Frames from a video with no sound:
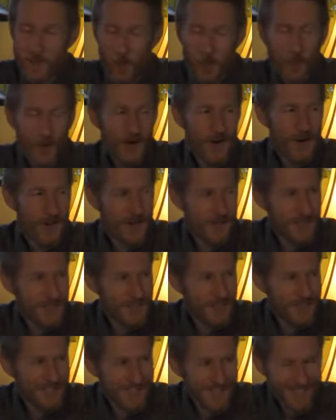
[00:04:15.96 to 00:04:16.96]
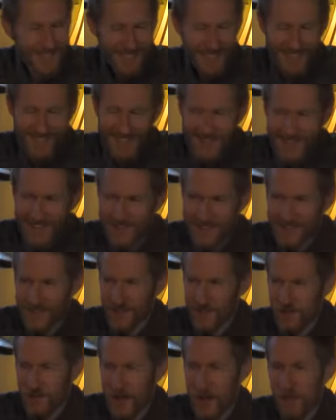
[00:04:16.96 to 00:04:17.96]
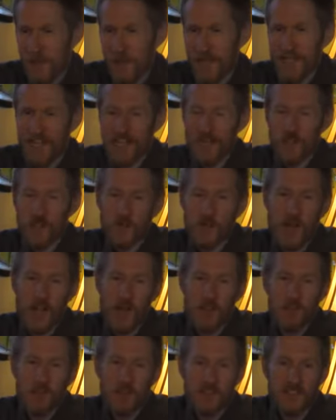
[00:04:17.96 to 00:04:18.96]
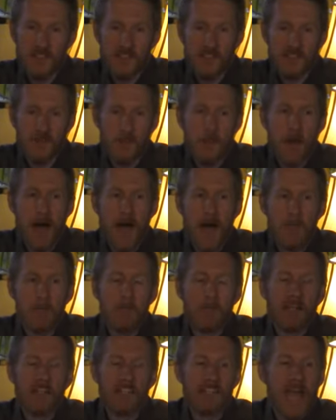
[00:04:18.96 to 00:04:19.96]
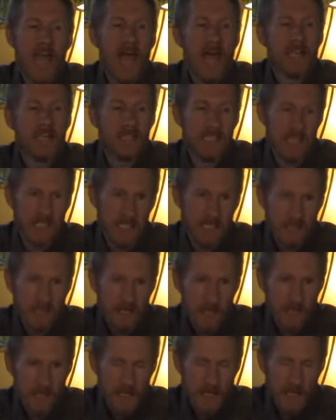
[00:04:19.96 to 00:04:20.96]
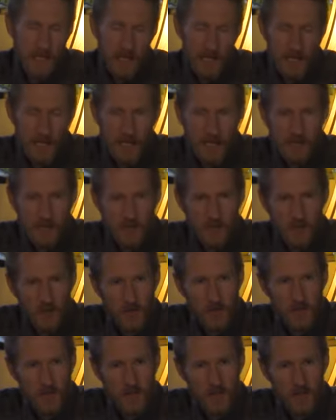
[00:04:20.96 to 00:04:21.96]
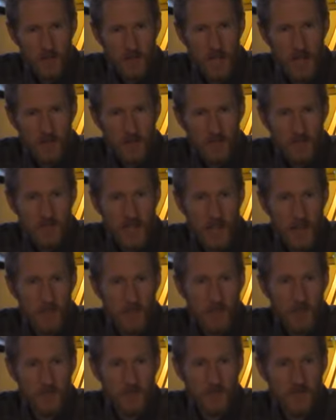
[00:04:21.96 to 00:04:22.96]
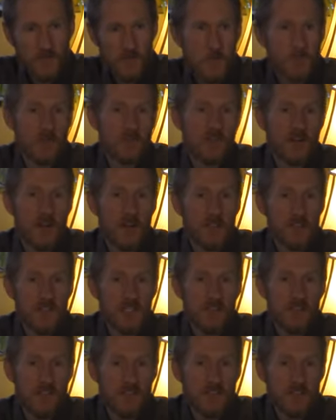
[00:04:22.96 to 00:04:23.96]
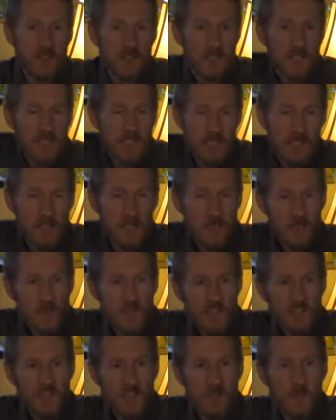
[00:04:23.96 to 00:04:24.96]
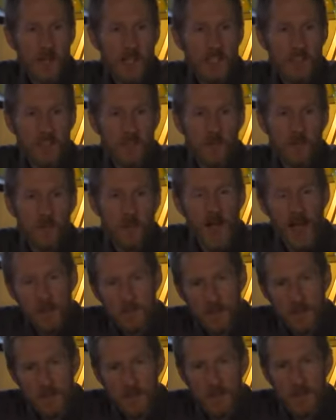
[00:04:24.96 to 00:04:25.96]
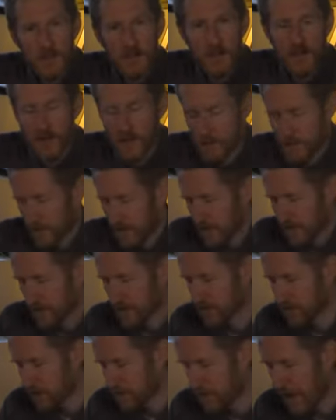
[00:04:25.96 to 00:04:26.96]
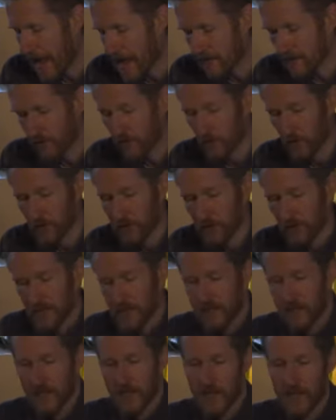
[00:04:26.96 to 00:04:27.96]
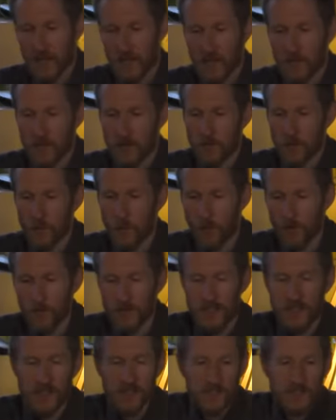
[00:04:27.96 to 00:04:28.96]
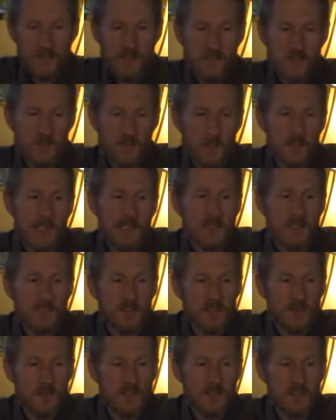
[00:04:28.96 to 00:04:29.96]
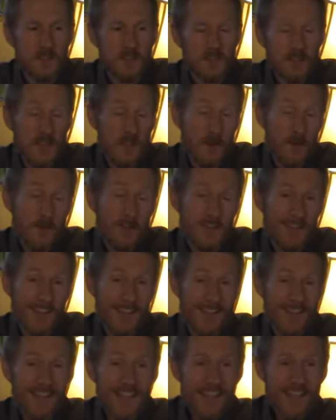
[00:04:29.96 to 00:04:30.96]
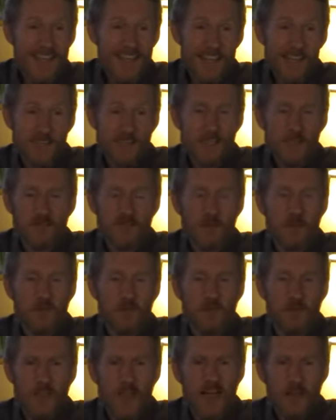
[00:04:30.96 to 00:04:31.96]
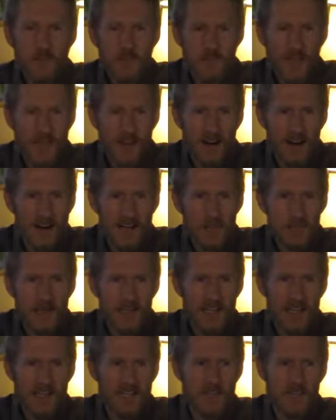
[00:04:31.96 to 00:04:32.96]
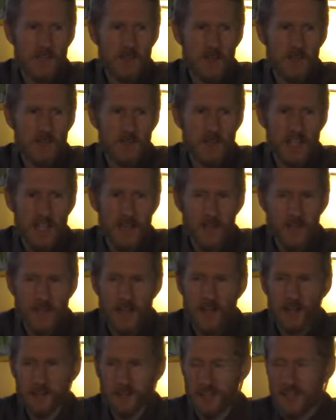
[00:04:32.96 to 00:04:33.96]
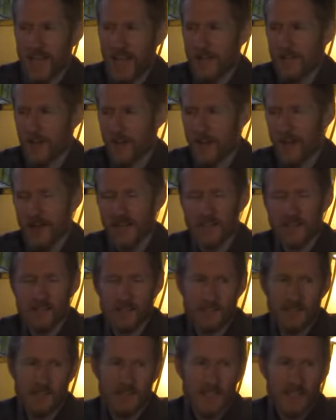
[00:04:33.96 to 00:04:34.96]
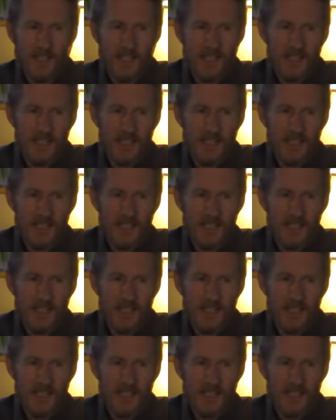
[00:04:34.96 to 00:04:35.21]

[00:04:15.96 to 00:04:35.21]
Worse. This is people getting trampled. This is mob mentality. And so here you have this happening with superstar Jesus. The reason why he's so popular is manifold. One reason is because he was, as I've always said, he gives out free health care. Anybody that gives out free health care is going to have an audience.